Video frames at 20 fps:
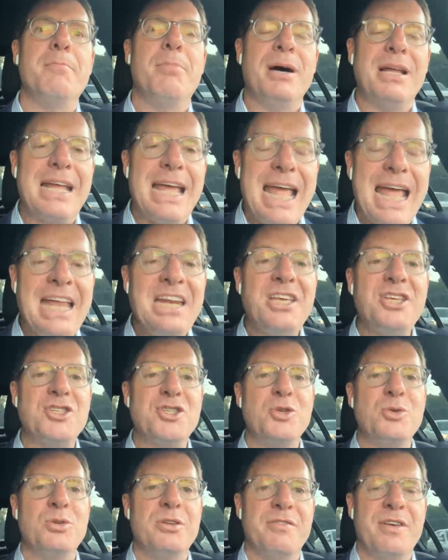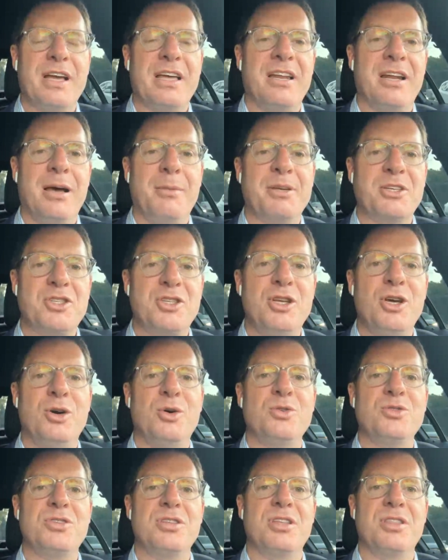but any student of economics
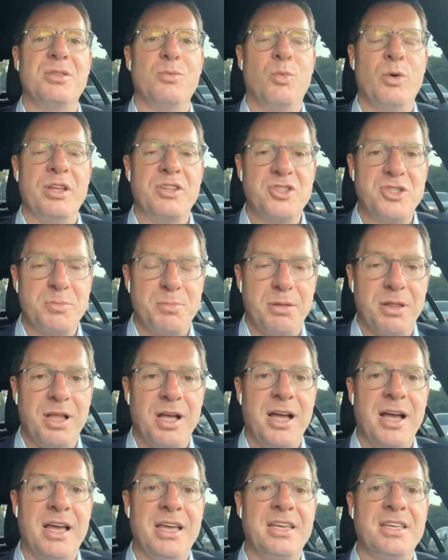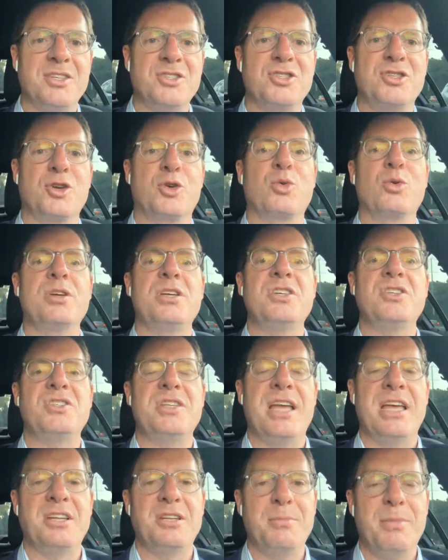knows that when supply is
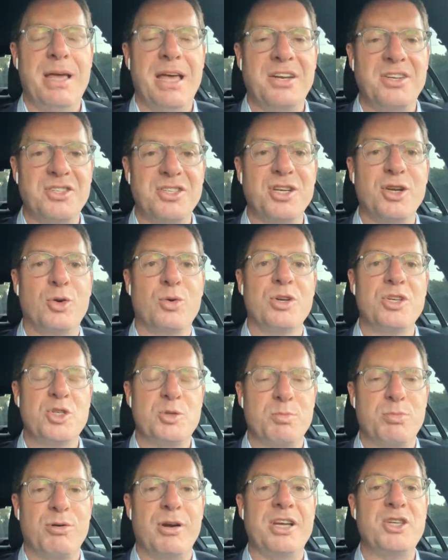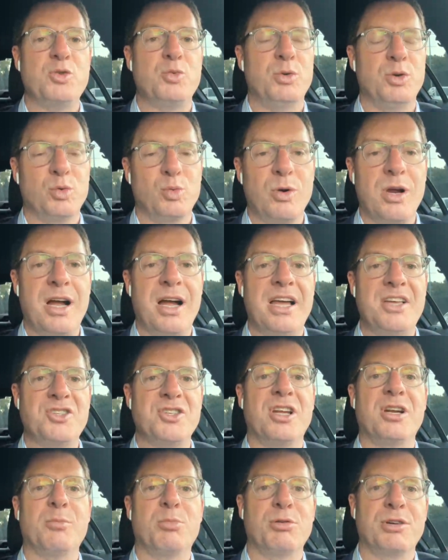decreased and demand is increased, price will
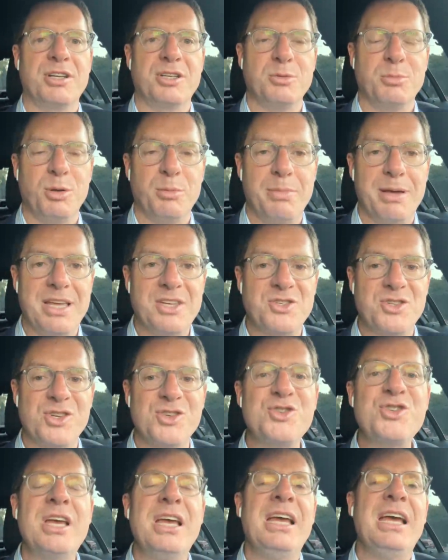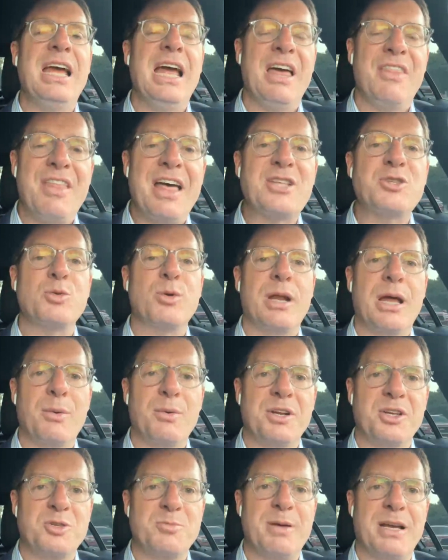rise on a predictable basis. And that's what
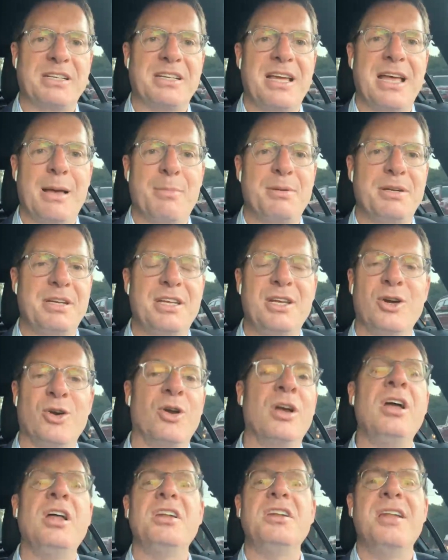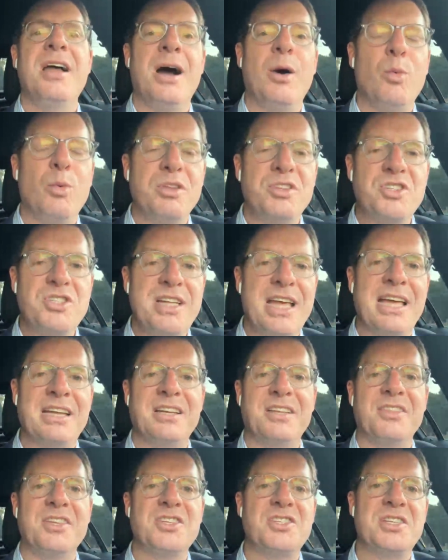I would expect to happen here,
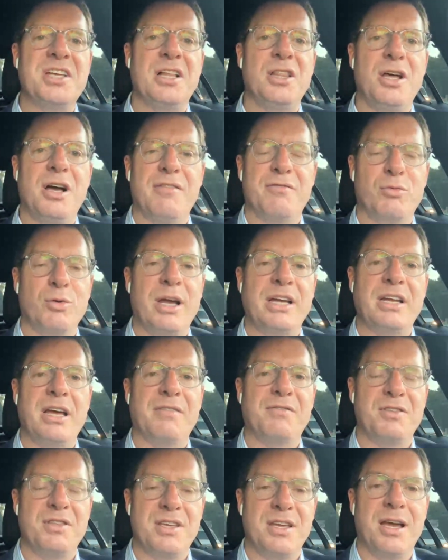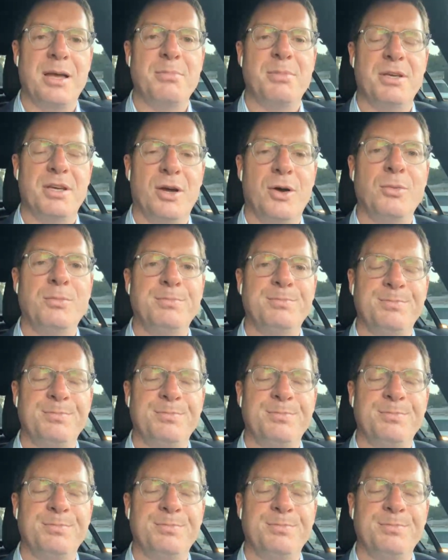notwithstanding the sell-off right after the IPO.